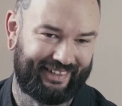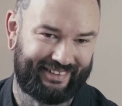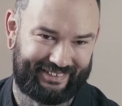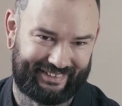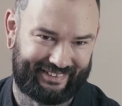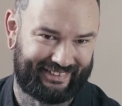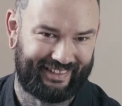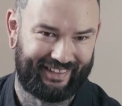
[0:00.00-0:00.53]
It's
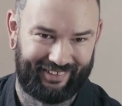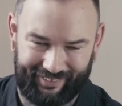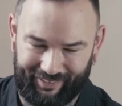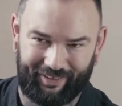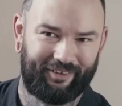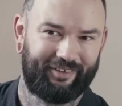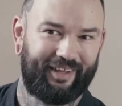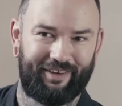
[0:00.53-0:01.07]
just that, you
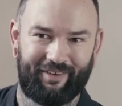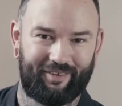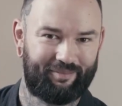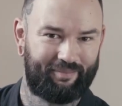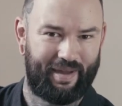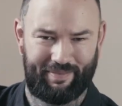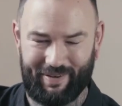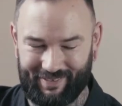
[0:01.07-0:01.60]
know, they know the
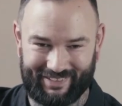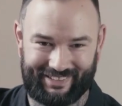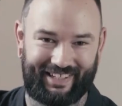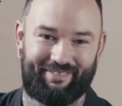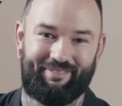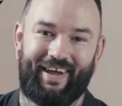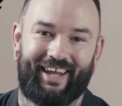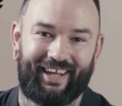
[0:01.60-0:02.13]
baby ones
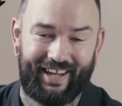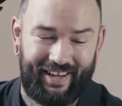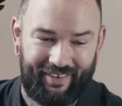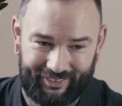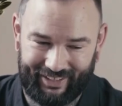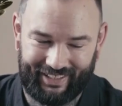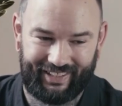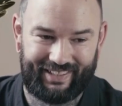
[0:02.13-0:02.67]
come back,
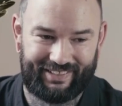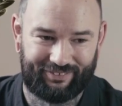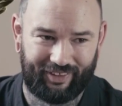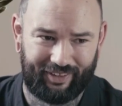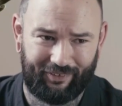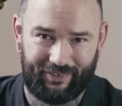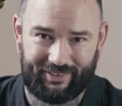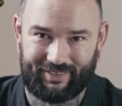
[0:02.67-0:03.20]
which I think is
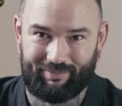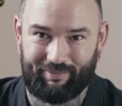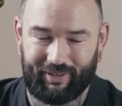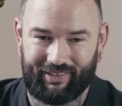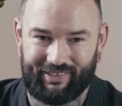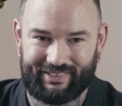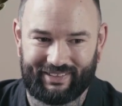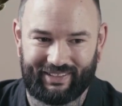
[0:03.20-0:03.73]
really awesome
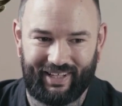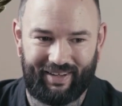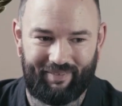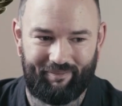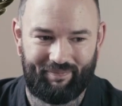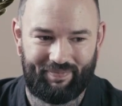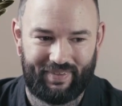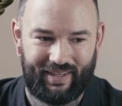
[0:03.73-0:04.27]
because it
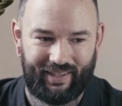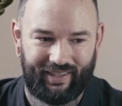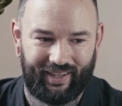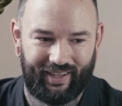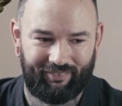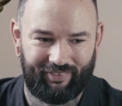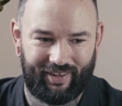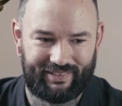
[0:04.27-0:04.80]

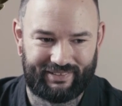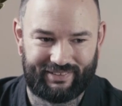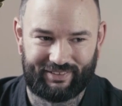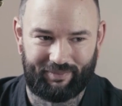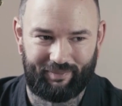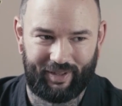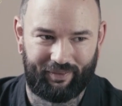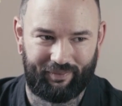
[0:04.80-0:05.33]
raises
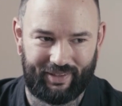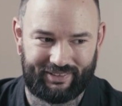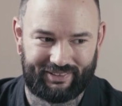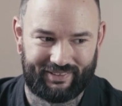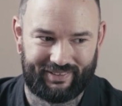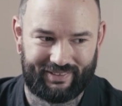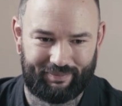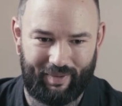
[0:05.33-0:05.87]
so many
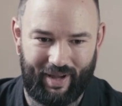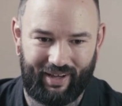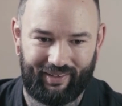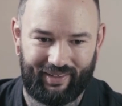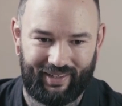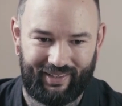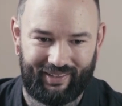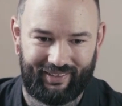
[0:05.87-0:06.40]
questions
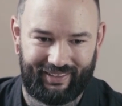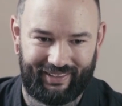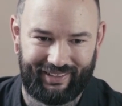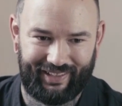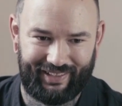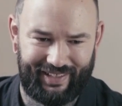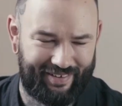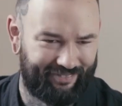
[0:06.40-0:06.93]
about
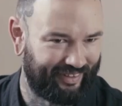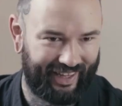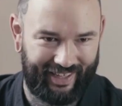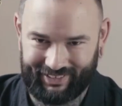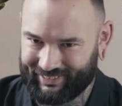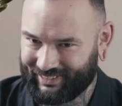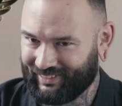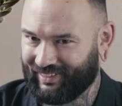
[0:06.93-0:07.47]
their
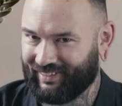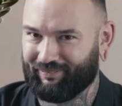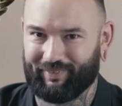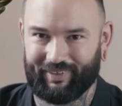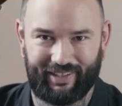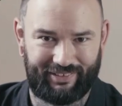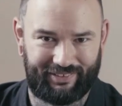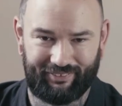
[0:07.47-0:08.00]
navigation and
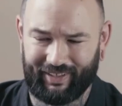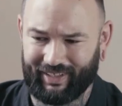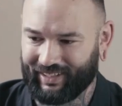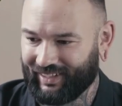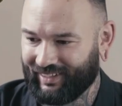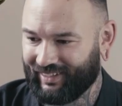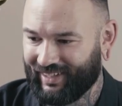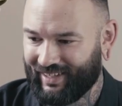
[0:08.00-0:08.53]
what they're
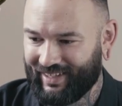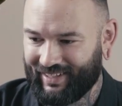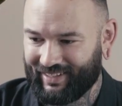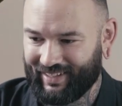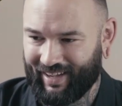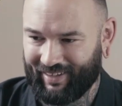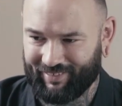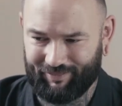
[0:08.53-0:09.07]
doing and
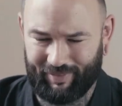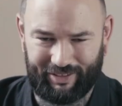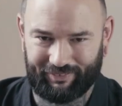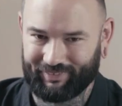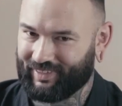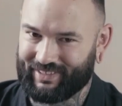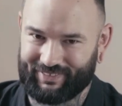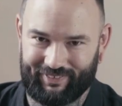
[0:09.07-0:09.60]
how they've been
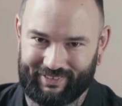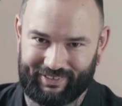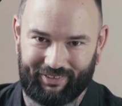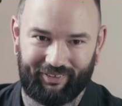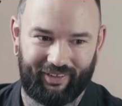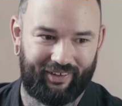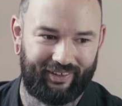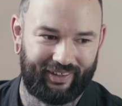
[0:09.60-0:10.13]
doing this for
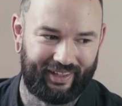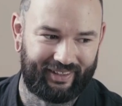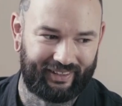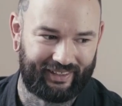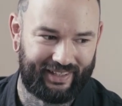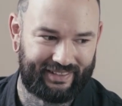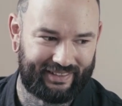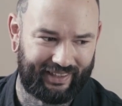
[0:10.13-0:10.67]
so long. I
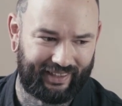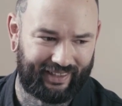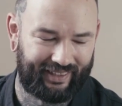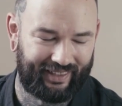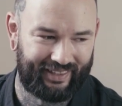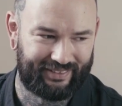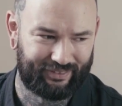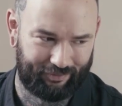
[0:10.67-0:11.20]
think that's like,
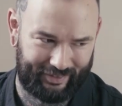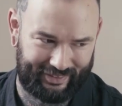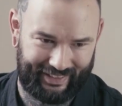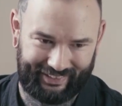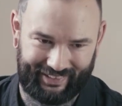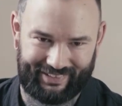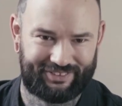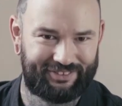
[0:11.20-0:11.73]
it's almost
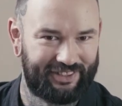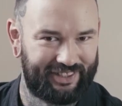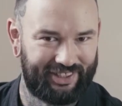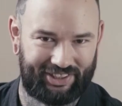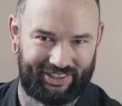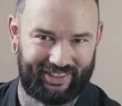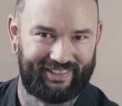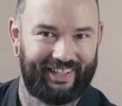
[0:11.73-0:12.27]
like this
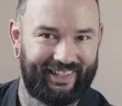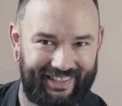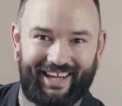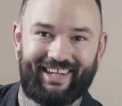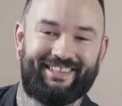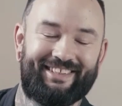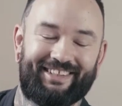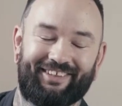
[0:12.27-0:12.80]
tradition that
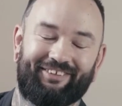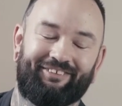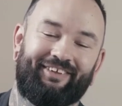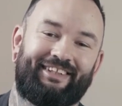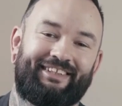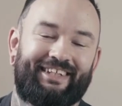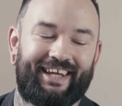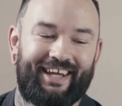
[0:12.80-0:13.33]
they do,
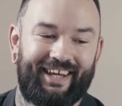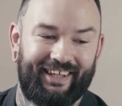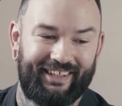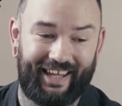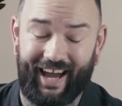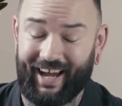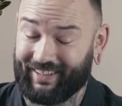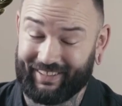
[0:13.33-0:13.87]
which,
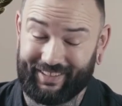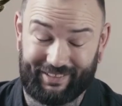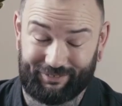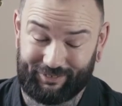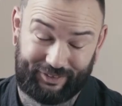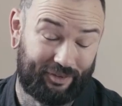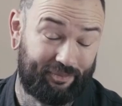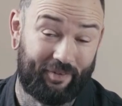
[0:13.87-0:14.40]
yeah, I think
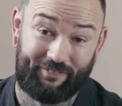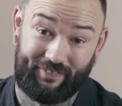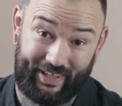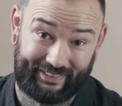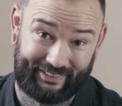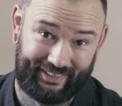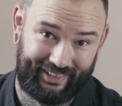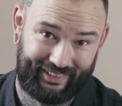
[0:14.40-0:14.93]
is super
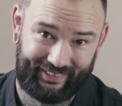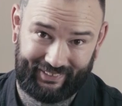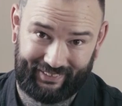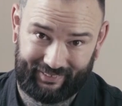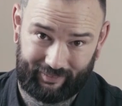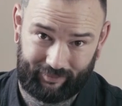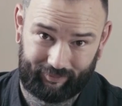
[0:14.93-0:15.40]
fascinating.